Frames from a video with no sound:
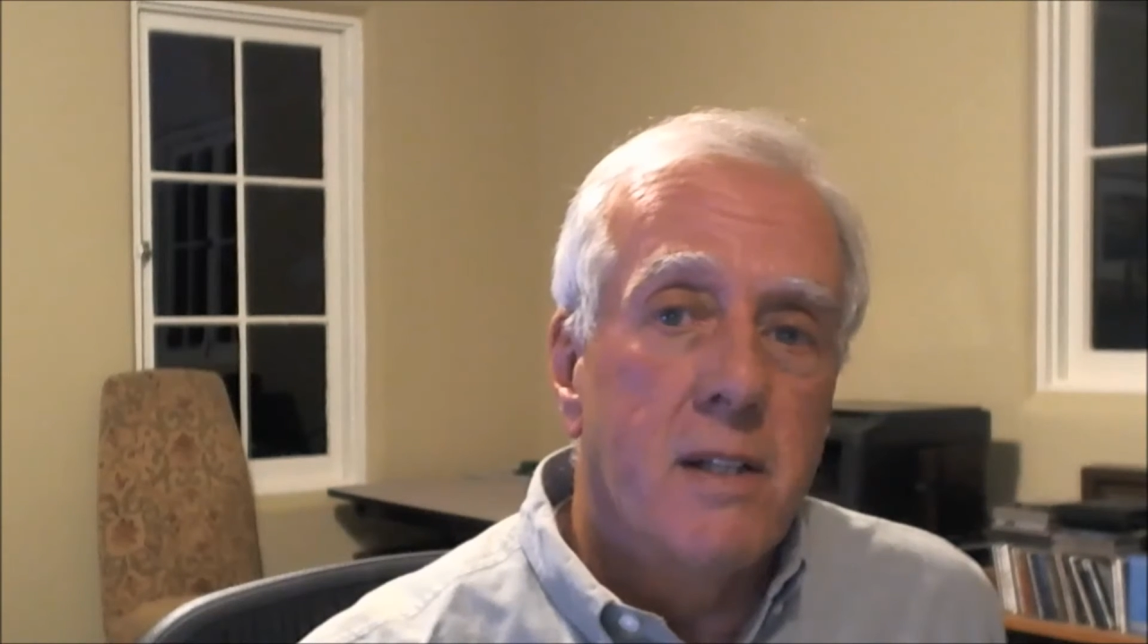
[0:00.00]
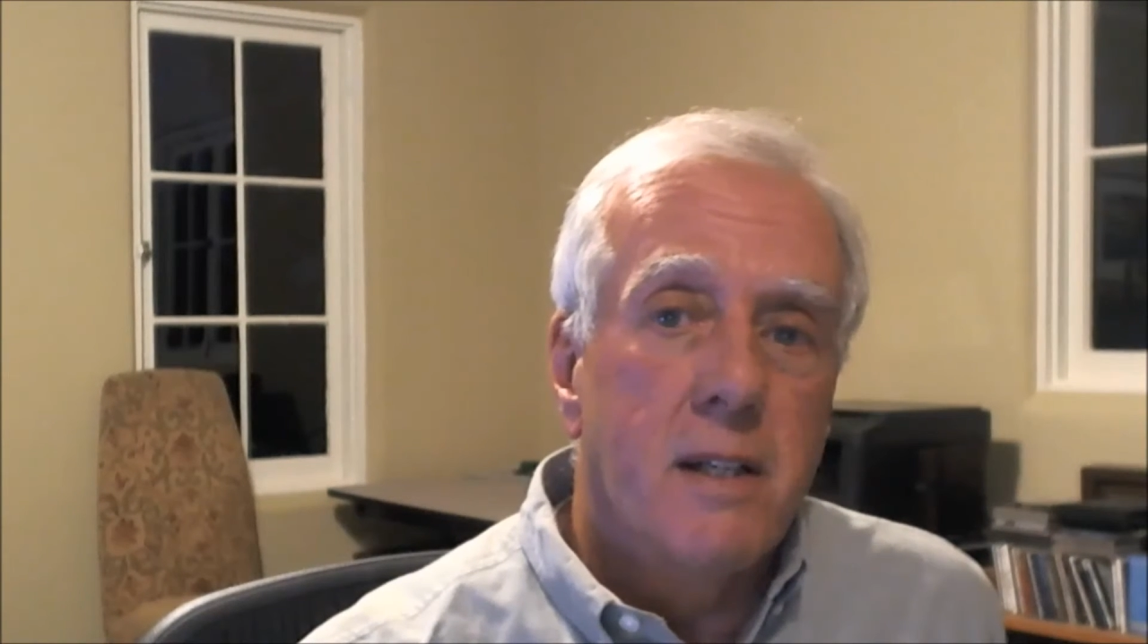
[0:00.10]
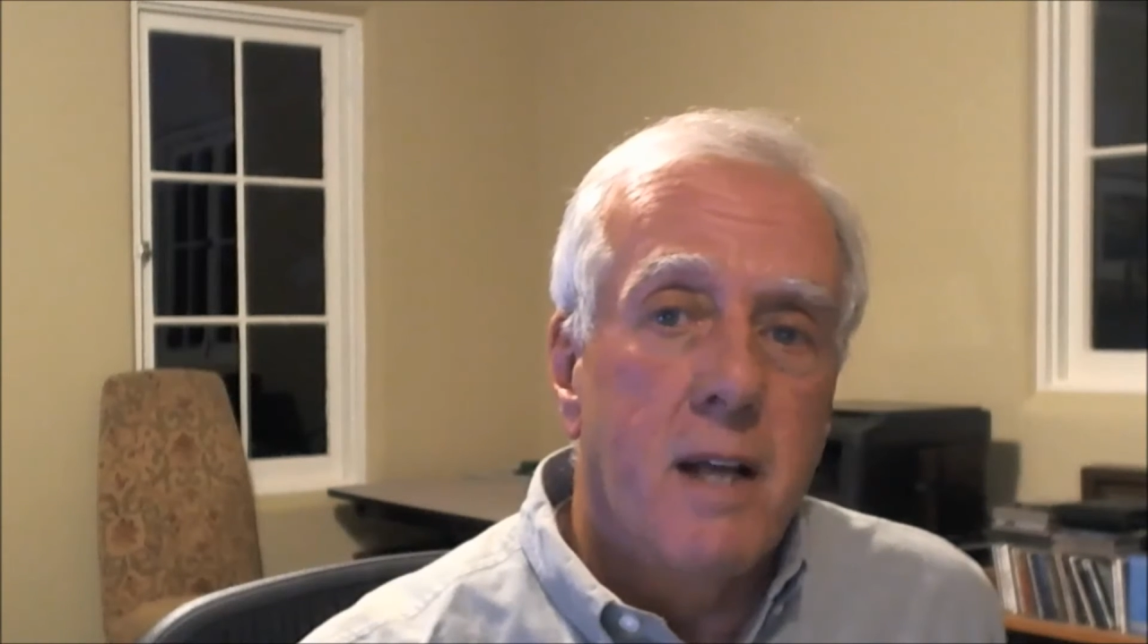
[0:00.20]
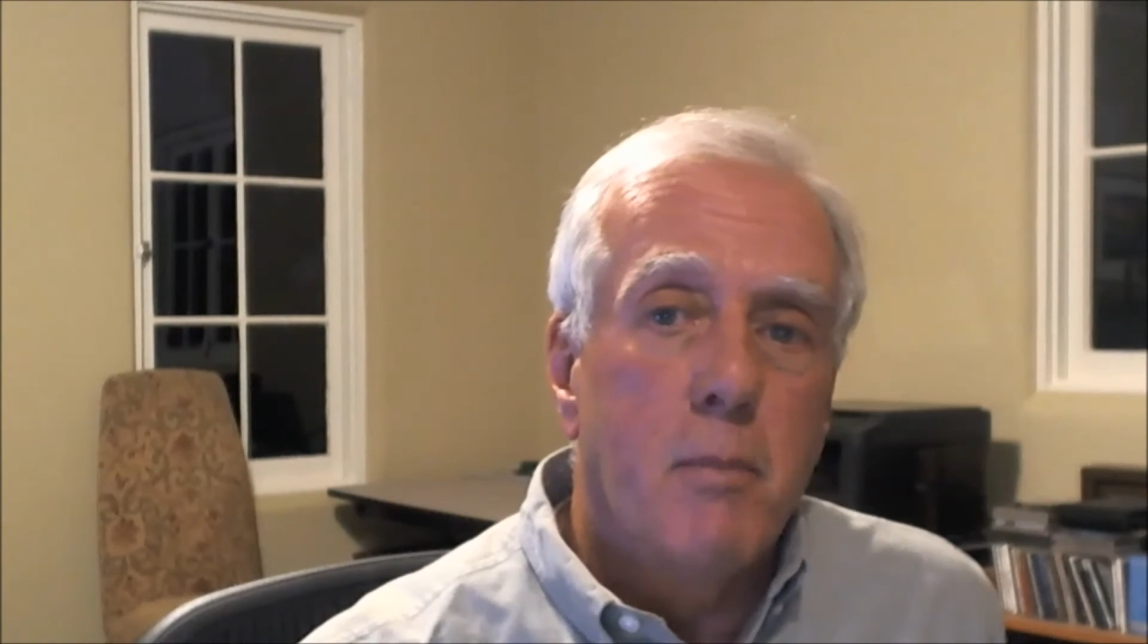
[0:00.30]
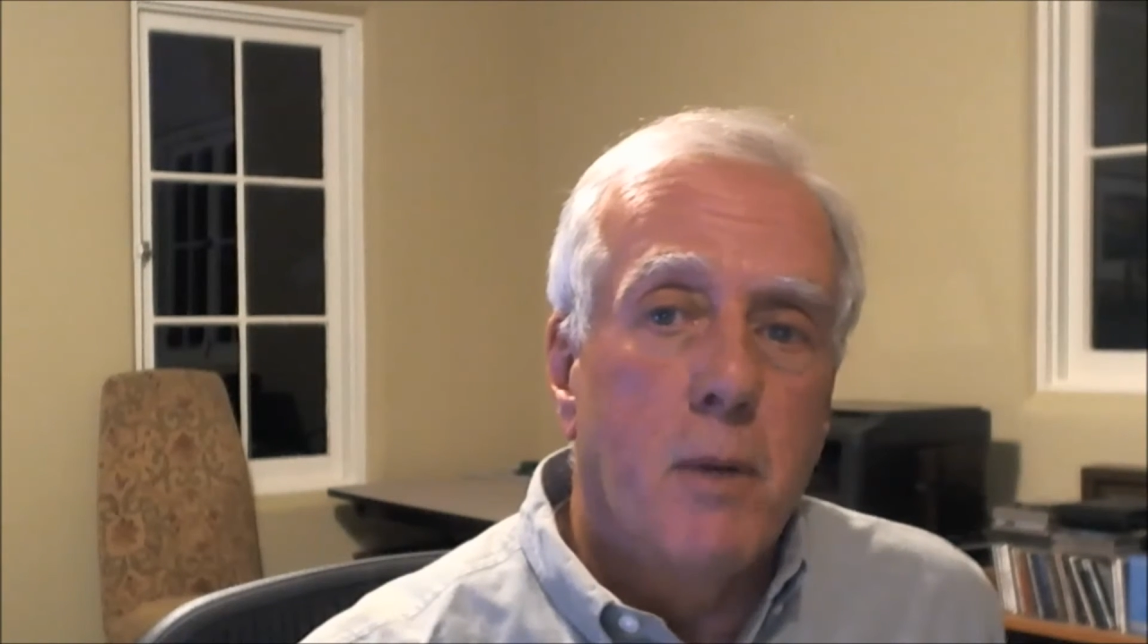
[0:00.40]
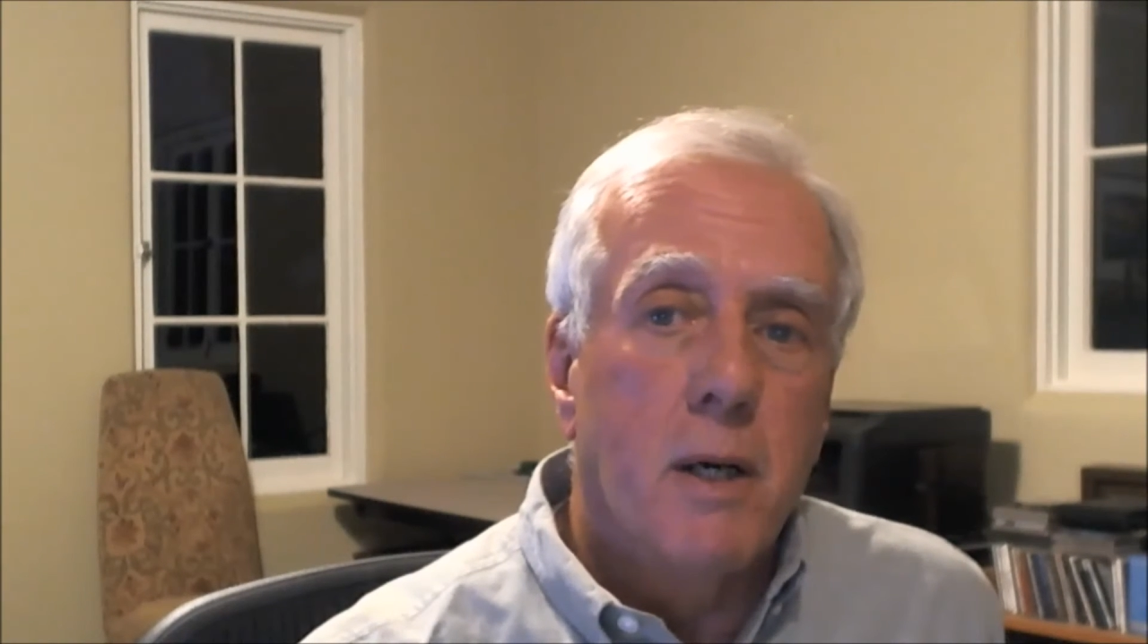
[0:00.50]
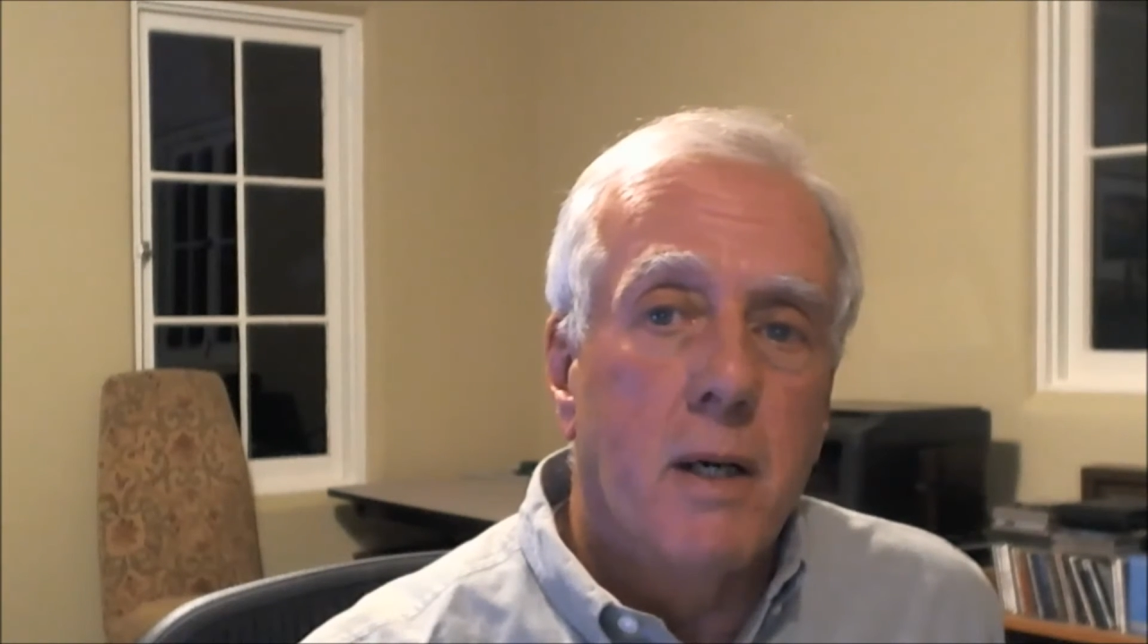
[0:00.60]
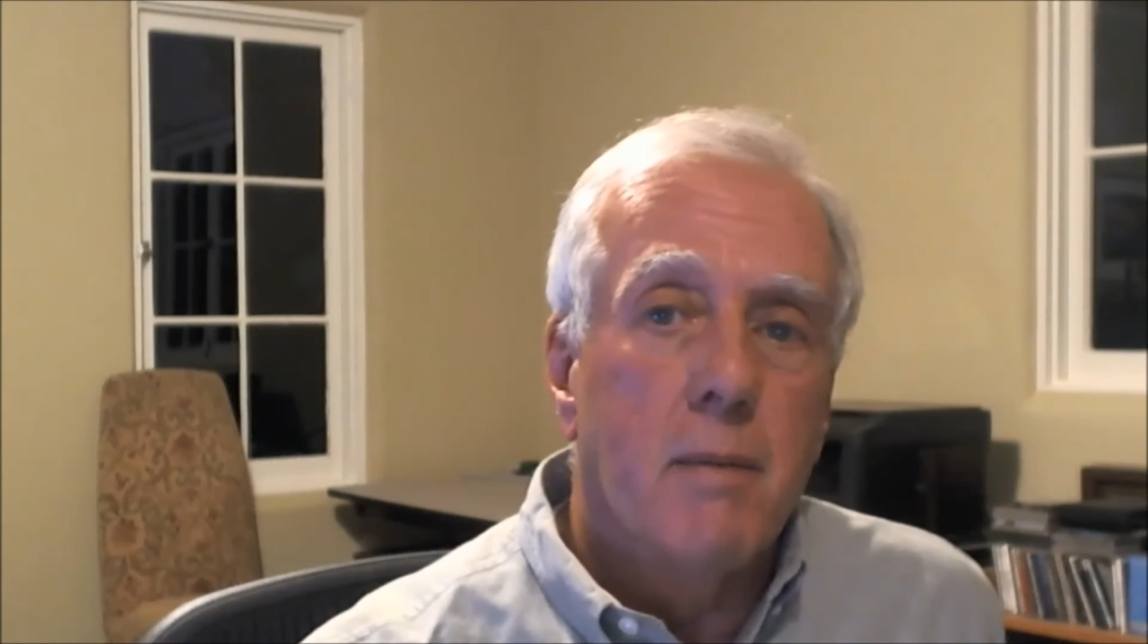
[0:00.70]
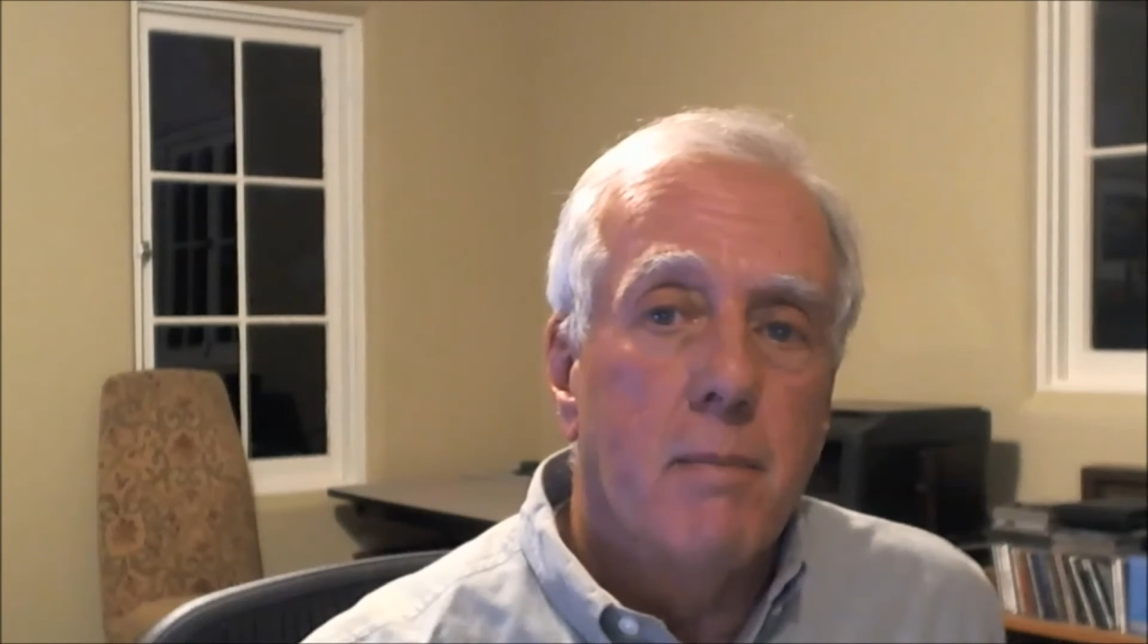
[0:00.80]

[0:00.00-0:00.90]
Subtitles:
and Denmark.